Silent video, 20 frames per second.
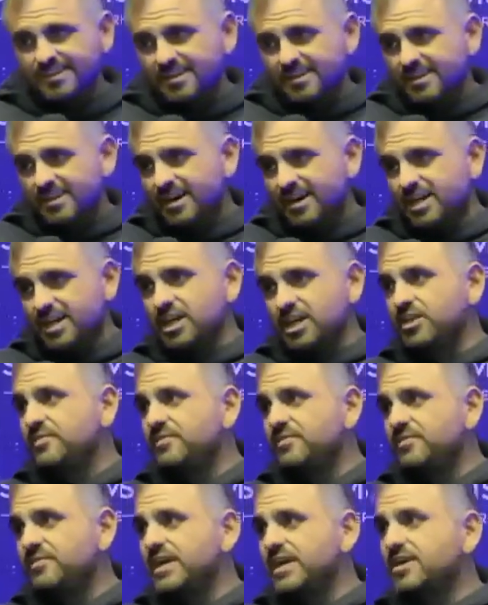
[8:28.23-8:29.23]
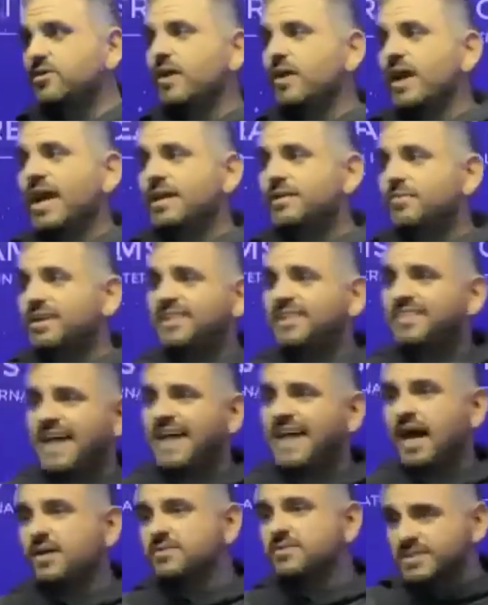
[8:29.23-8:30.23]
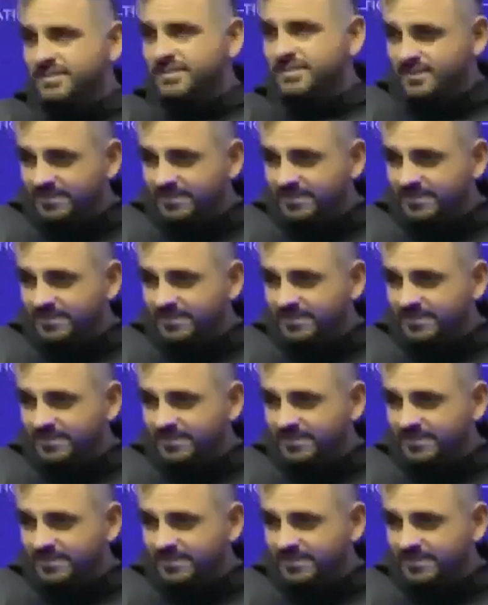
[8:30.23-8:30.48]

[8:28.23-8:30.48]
Another vehicle had about 1,000.